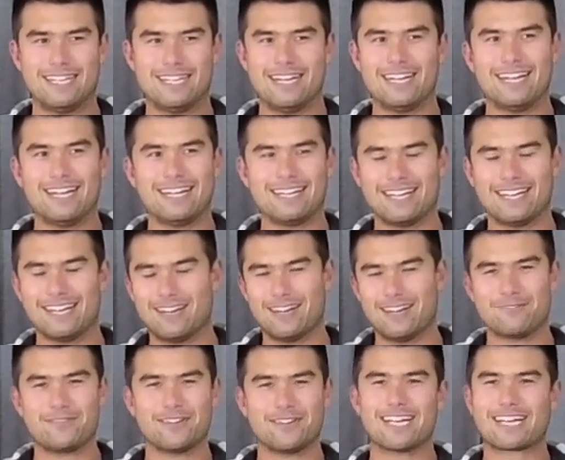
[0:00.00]
And
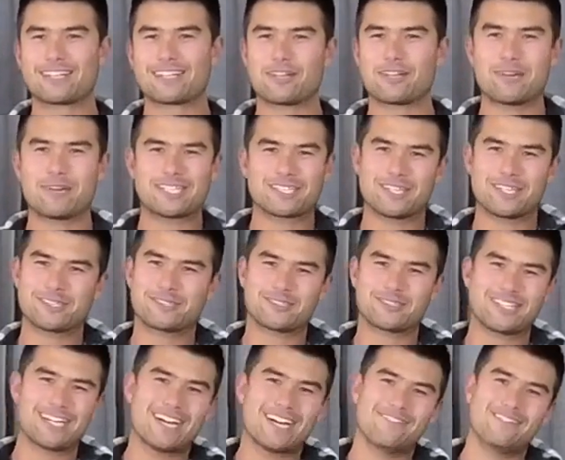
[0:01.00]
I feel like a lot of my
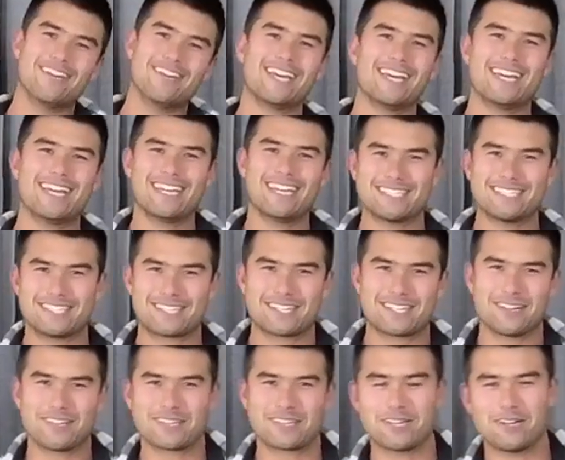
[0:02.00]
social time is just
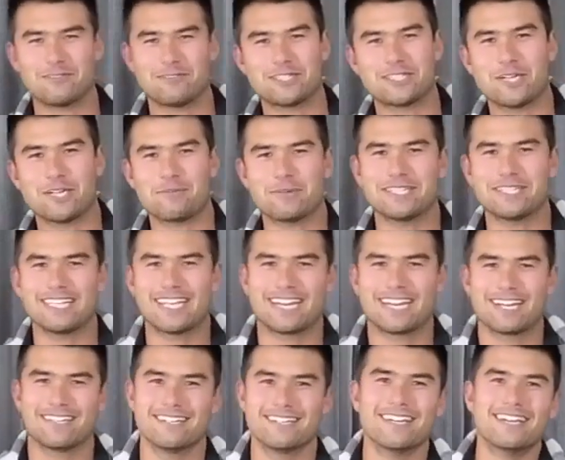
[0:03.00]
going to the coffee shop in
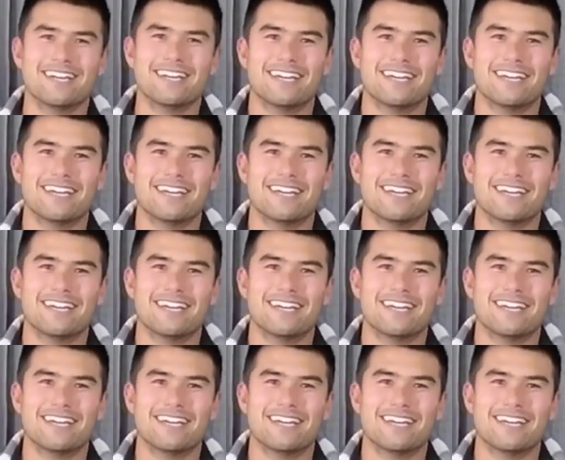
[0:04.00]
town